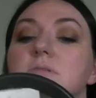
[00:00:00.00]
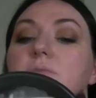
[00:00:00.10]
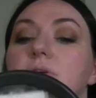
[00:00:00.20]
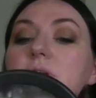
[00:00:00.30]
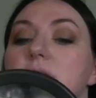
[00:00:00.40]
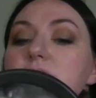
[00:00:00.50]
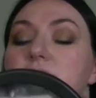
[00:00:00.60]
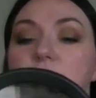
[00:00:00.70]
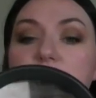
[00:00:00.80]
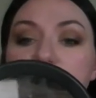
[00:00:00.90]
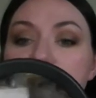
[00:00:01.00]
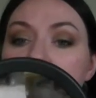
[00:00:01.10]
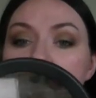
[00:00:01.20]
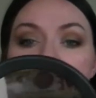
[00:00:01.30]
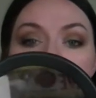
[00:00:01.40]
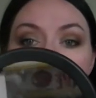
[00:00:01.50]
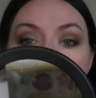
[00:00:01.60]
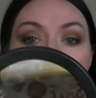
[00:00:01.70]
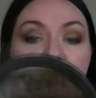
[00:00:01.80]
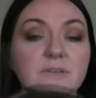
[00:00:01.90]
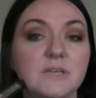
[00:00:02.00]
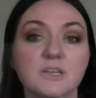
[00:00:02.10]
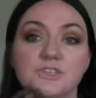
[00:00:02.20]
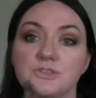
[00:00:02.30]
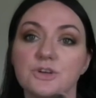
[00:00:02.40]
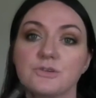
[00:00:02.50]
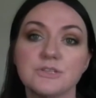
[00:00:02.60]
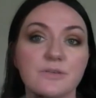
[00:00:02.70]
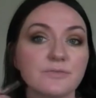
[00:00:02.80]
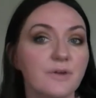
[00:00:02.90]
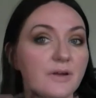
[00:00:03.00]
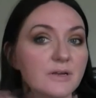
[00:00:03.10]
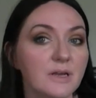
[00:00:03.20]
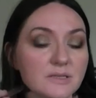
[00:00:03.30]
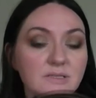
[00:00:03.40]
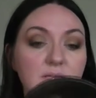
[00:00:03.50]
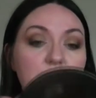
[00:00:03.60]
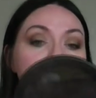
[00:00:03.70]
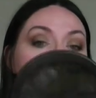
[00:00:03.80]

But it's a good, yeah, it's a nice foundation. Goes on very nicely.